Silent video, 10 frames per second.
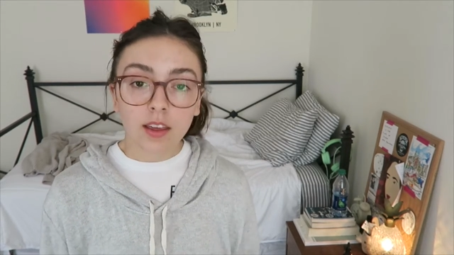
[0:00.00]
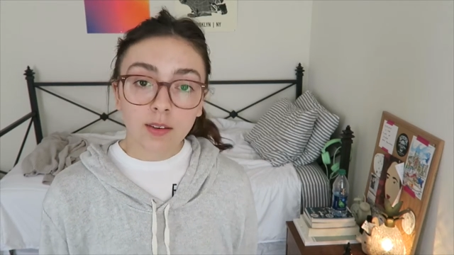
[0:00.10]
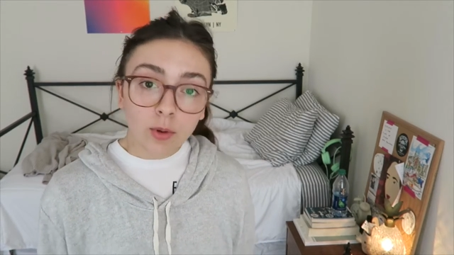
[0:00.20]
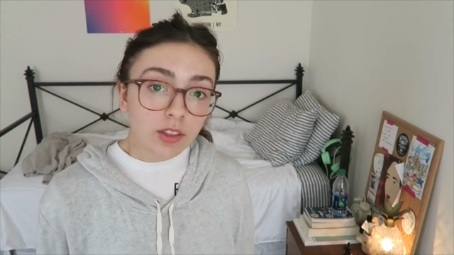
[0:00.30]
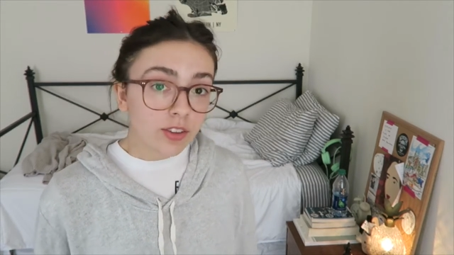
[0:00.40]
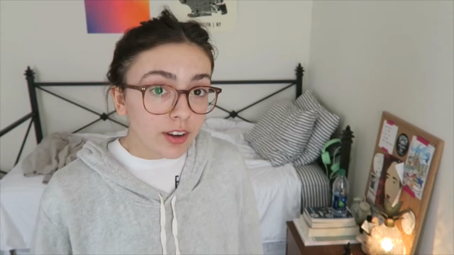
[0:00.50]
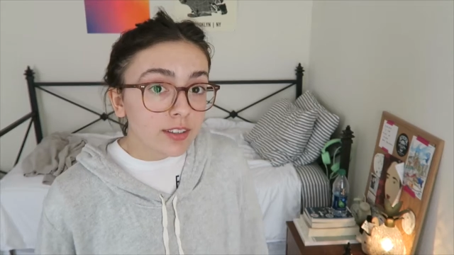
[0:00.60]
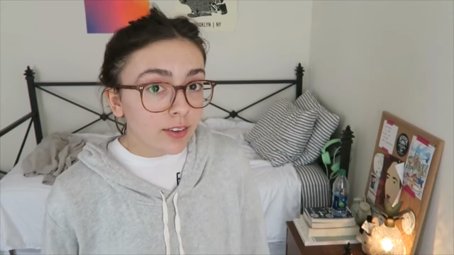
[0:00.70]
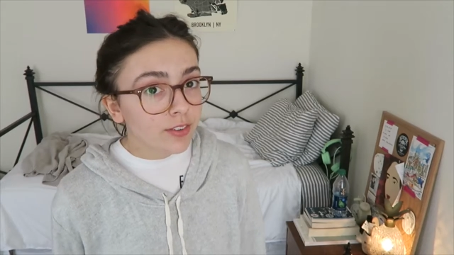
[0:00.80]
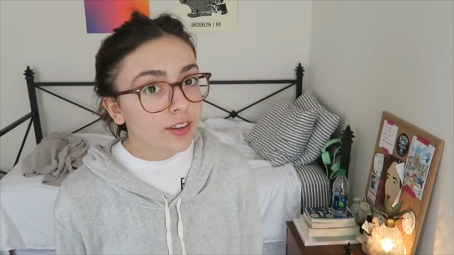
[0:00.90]
And what's your
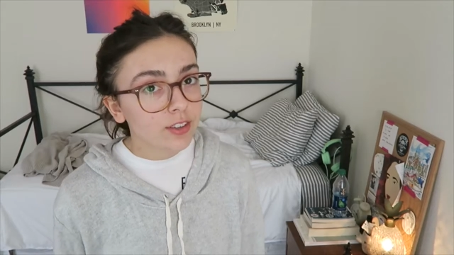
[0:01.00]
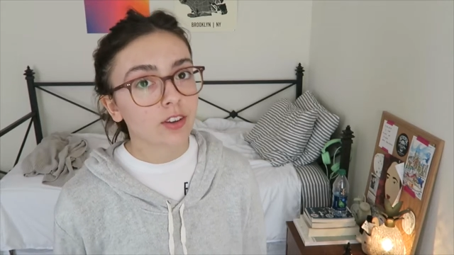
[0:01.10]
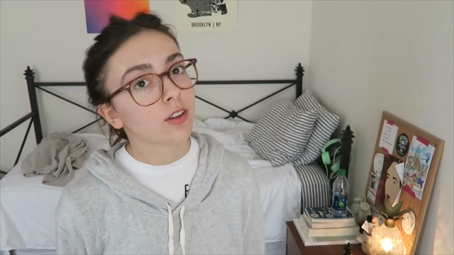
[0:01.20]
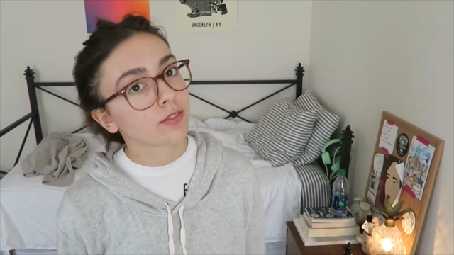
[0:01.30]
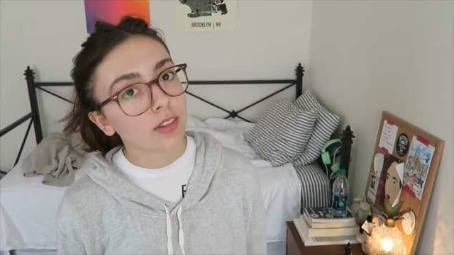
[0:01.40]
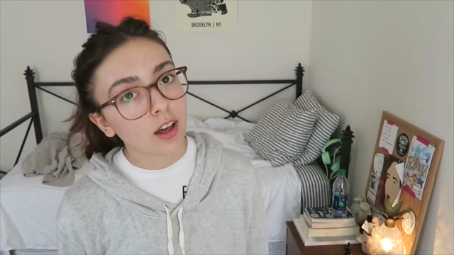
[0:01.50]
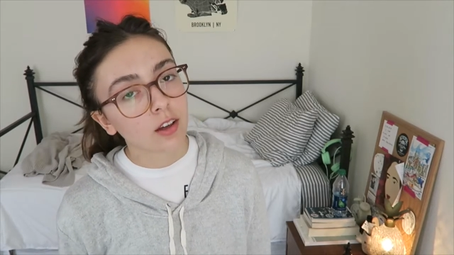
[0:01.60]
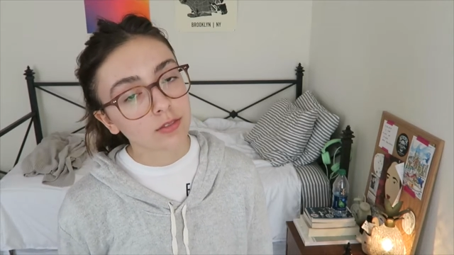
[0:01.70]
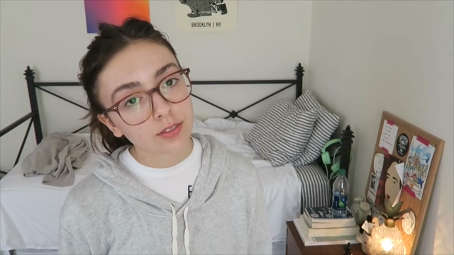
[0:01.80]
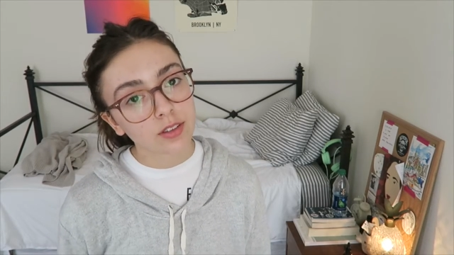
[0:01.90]
definition of
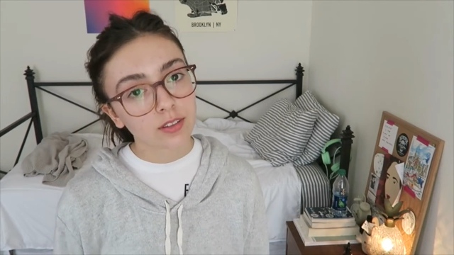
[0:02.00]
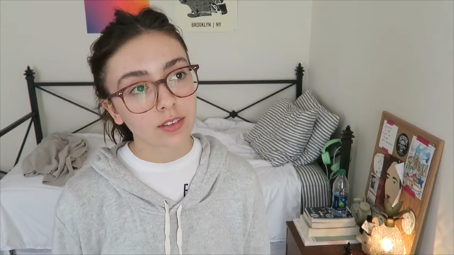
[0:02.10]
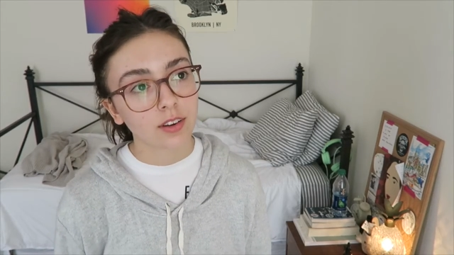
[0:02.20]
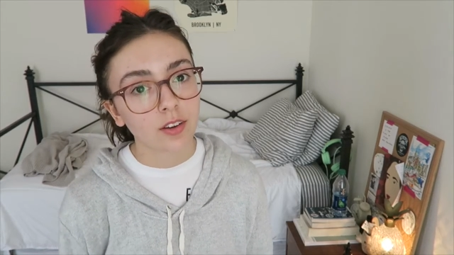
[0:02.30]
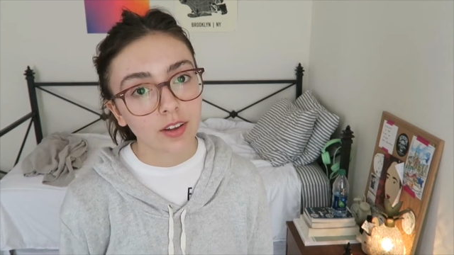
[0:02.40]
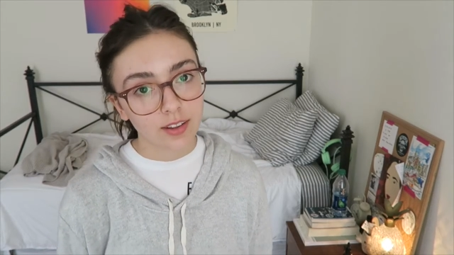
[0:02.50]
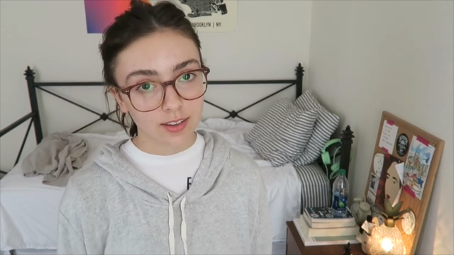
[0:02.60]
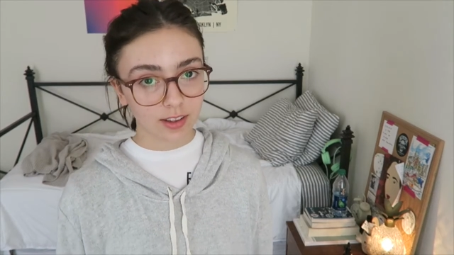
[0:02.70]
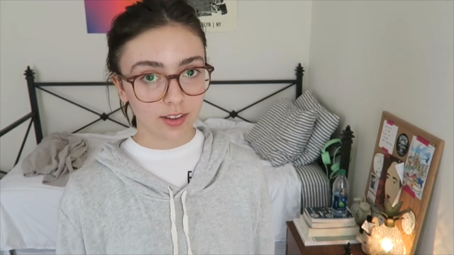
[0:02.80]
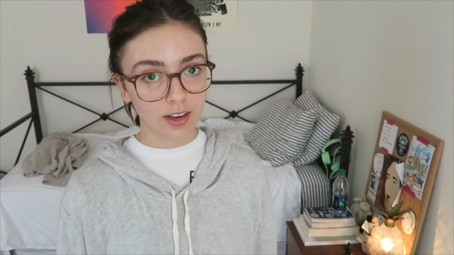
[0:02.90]
love? You know, I
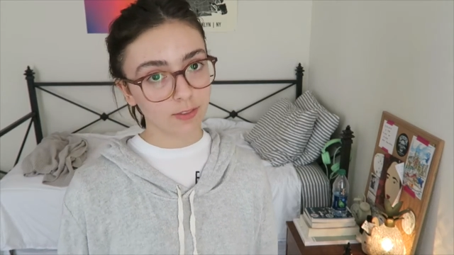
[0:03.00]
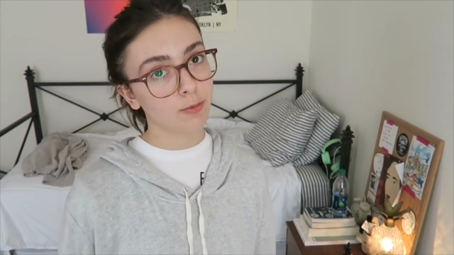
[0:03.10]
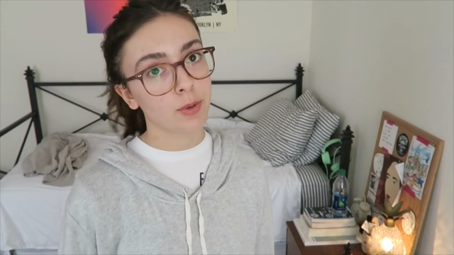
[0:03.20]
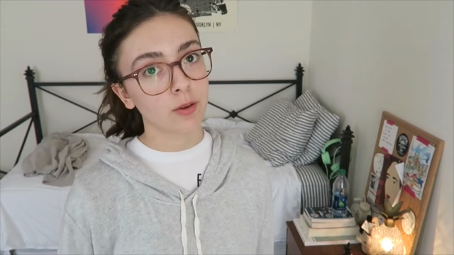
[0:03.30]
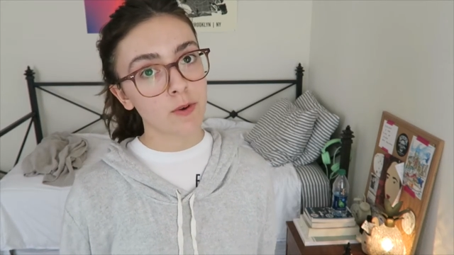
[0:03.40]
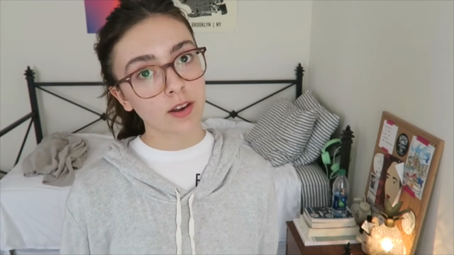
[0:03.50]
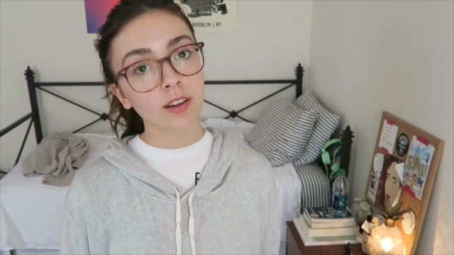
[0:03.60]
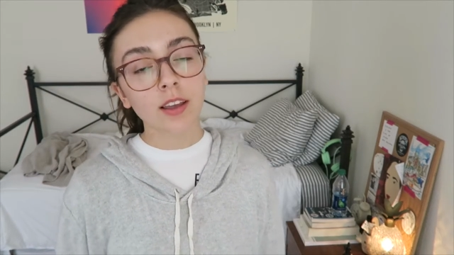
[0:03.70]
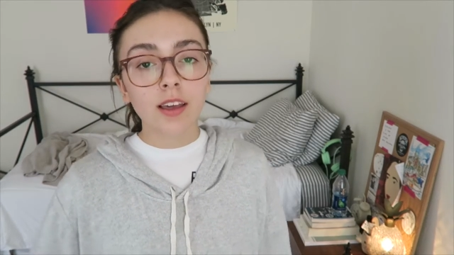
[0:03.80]
guess that's kind of a big one.